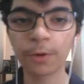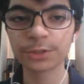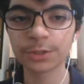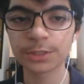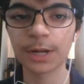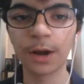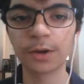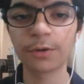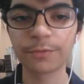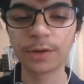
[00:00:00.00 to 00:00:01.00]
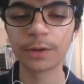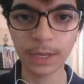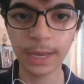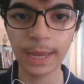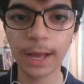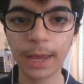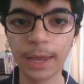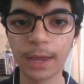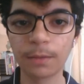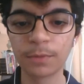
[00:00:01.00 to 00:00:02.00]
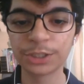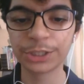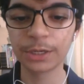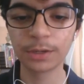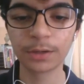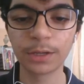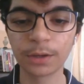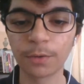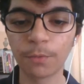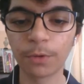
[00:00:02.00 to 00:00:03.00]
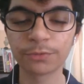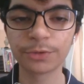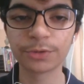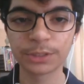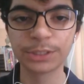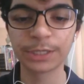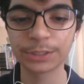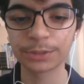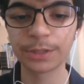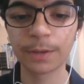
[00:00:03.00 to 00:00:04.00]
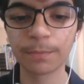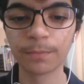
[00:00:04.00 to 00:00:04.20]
wants to start off learning AI and machine learning, what would you suggest to them?